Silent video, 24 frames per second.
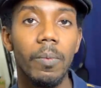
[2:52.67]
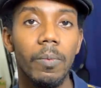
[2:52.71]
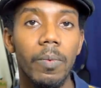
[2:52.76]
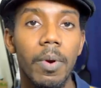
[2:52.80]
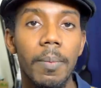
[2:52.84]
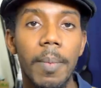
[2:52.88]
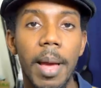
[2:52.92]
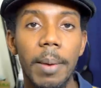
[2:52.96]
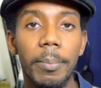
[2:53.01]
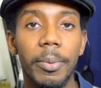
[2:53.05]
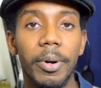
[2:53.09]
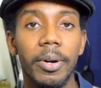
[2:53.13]

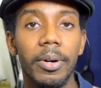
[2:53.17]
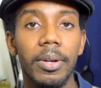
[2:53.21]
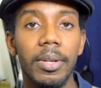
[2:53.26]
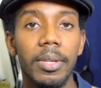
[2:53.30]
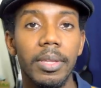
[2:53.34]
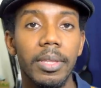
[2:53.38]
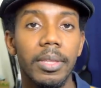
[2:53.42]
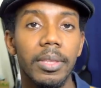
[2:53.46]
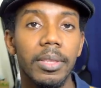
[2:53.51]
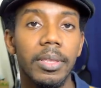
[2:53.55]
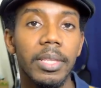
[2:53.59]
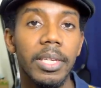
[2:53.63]
Remember,
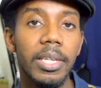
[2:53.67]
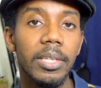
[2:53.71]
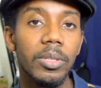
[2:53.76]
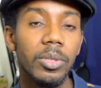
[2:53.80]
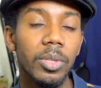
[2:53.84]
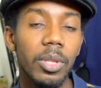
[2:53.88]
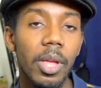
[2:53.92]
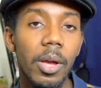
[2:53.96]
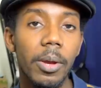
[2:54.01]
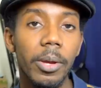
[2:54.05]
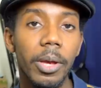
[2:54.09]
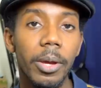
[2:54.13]

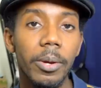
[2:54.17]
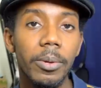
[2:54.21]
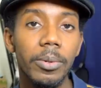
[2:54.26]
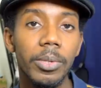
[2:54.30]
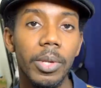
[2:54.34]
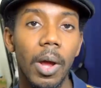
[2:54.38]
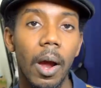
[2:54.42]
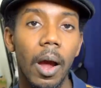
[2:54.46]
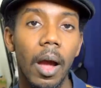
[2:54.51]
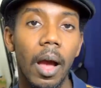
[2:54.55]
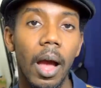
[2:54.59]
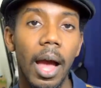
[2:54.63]
these
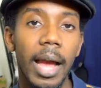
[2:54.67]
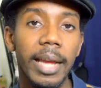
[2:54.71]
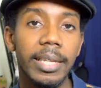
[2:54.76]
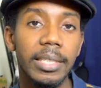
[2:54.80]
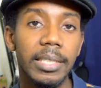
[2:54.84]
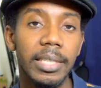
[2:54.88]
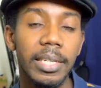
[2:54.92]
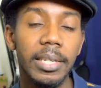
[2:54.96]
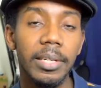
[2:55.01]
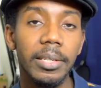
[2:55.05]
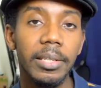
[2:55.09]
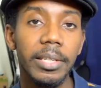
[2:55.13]
logos
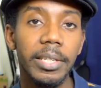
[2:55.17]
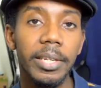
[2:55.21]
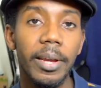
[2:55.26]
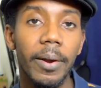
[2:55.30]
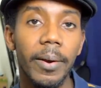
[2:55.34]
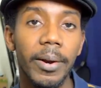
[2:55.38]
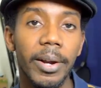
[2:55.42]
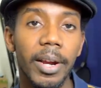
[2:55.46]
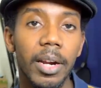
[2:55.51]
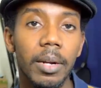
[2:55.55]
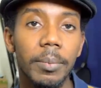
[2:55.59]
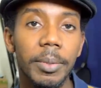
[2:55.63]
ideally
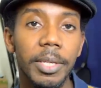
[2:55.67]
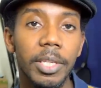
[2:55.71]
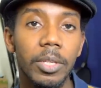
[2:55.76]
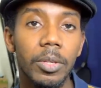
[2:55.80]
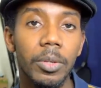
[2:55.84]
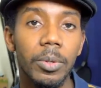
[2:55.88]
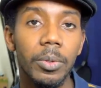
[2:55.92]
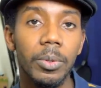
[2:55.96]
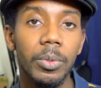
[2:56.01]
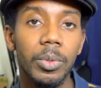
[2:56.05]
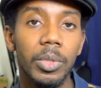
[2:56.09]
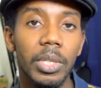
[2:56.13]
are gonna be
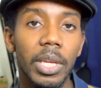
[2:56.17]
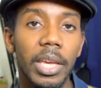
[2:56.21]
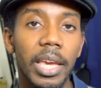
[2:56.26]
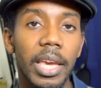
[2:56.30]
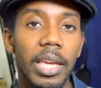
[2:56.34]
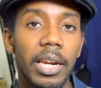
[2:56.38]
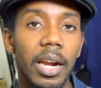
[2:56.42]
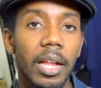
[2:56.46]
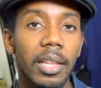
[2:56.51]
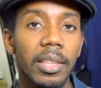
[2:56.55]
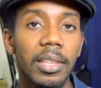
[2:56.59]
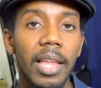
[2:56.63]
used
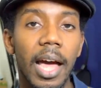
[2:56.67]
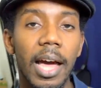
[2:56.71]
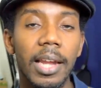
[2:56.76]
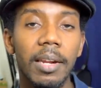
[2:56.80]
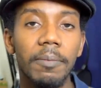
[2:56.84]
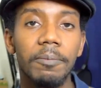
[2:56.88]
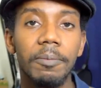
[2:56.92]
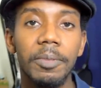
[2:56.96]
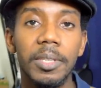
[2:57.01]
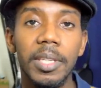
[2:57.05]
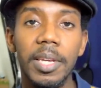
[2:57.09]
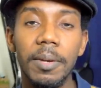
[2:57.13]
in a lot
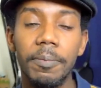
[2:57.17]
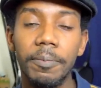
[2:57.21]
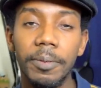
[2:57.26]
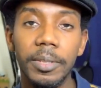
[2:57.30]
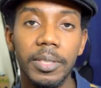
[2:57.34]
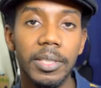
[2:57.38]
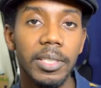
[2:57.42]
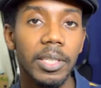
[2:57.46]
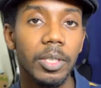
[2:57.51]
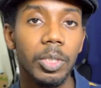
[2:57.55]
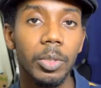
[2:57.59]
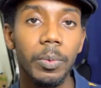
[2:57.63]
of
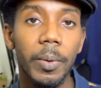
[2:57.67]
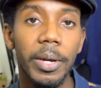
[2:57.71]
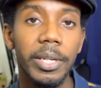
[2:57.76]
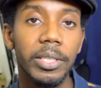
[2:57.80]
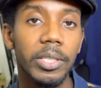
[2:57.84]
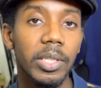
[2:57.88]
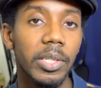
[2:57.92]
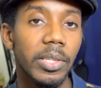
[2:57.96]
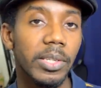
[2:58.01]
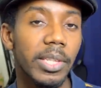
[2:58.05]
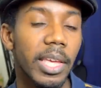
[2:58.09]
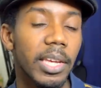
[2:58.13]
different situations.